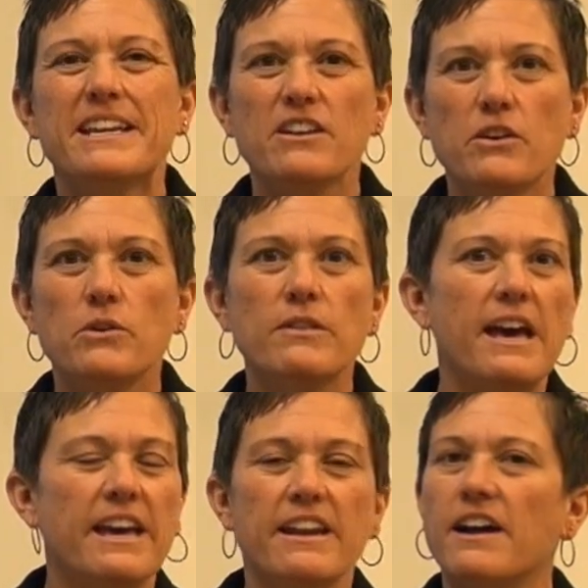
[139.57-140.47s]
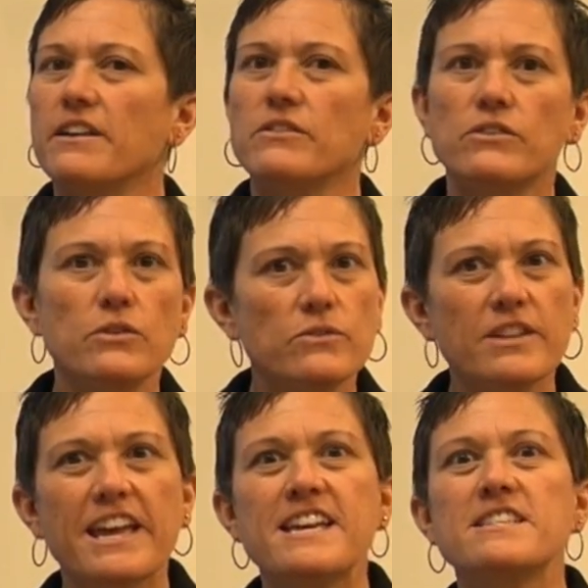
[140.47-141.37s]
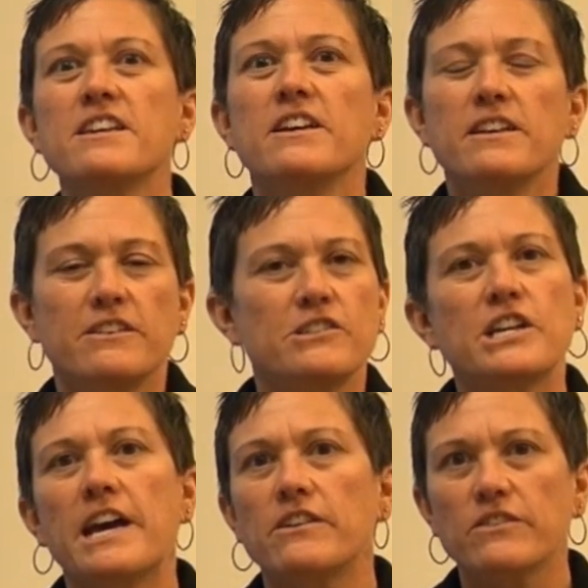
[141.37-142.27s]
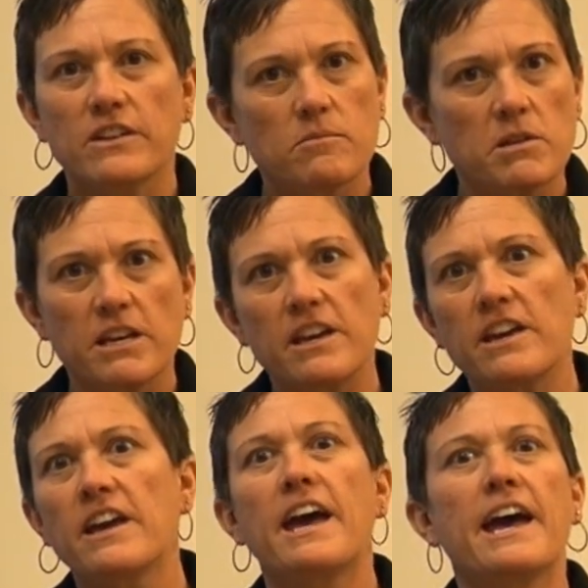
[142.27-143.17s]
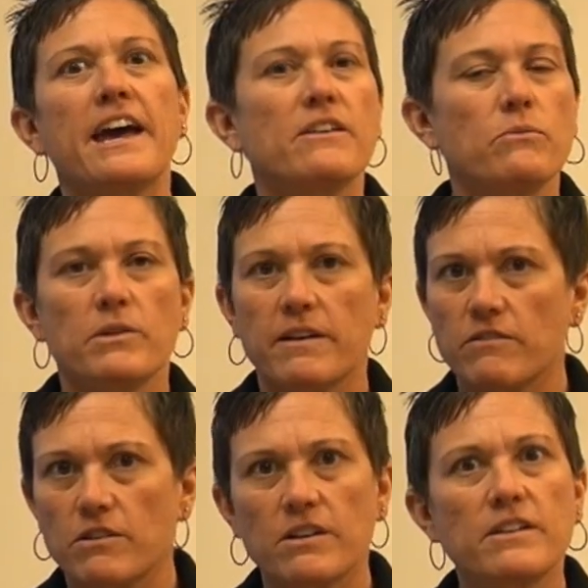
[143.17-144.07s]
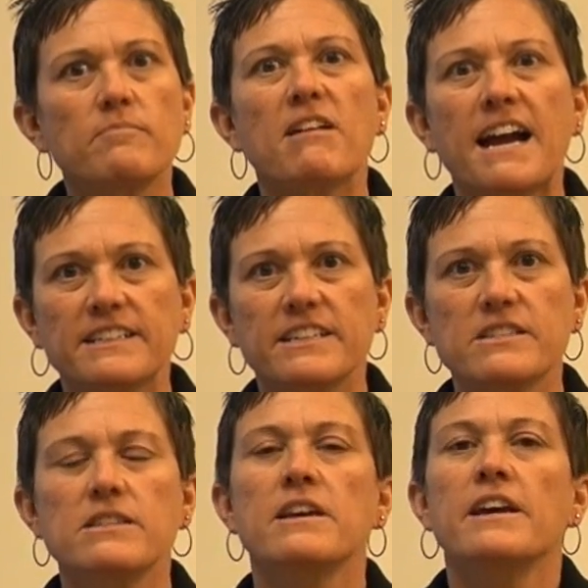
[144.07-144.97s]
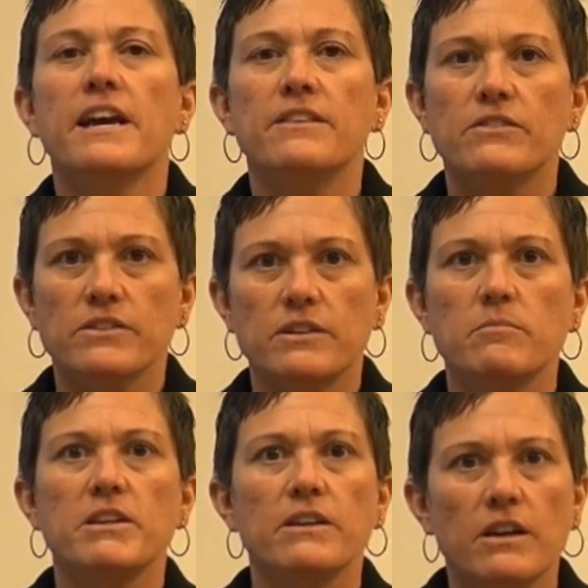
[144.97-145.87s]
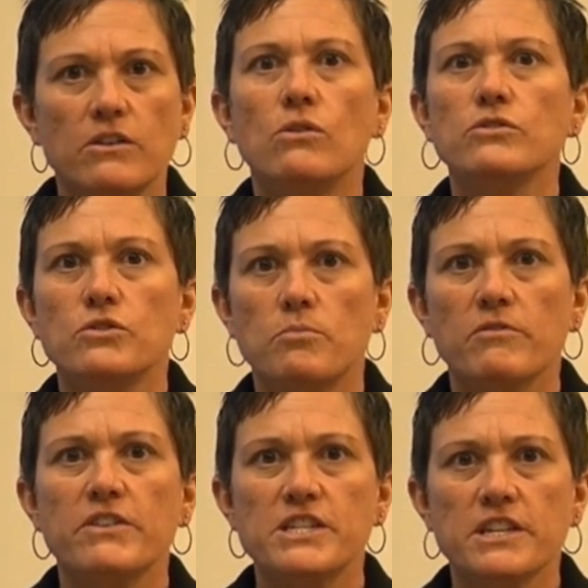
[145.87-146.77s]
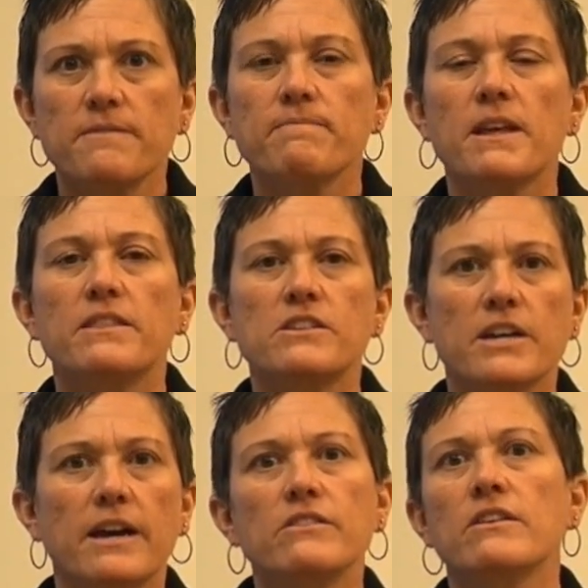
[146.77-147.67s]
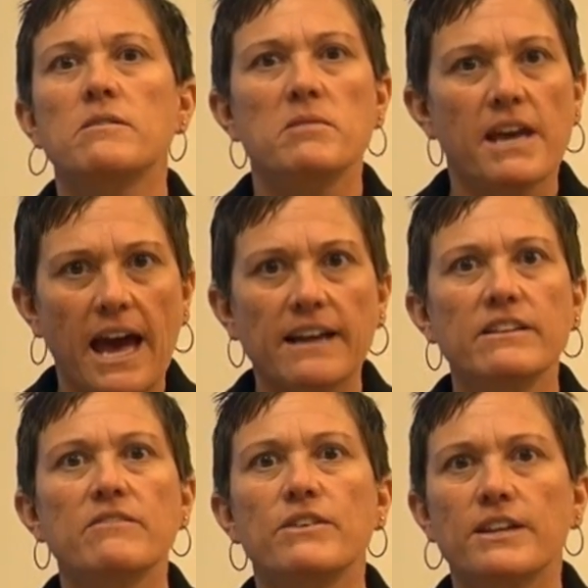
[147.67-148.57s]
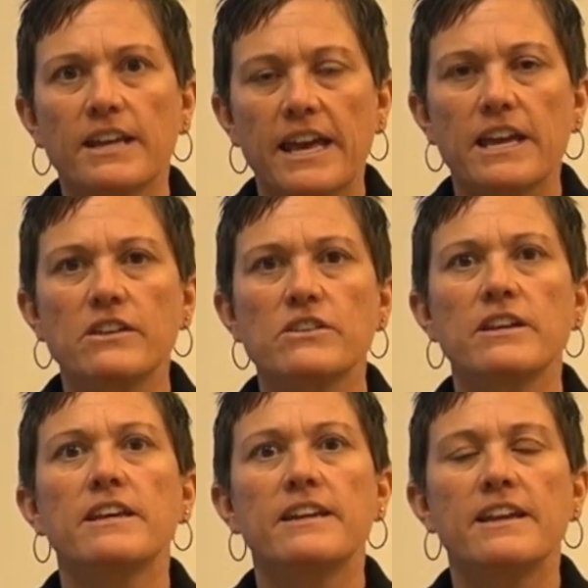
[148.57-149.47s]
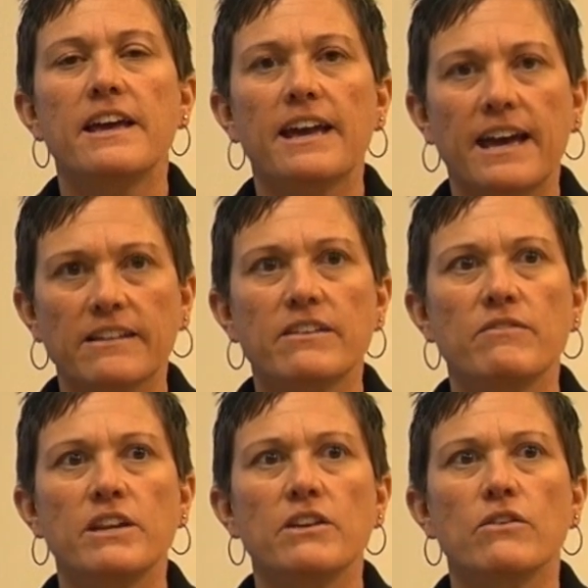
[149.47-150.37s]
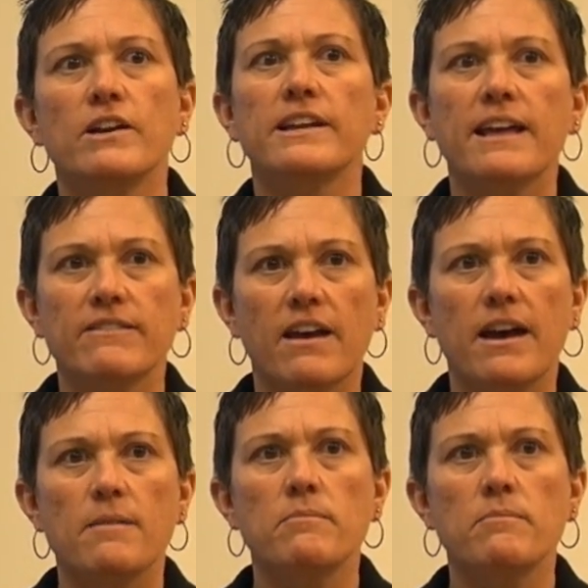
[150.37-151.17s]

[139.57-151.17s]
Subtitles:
know that on Tuesdays their child's going to be at whatever practice, and there's going to be adult supervision, and the child's going to be active and engaged in activity during that time.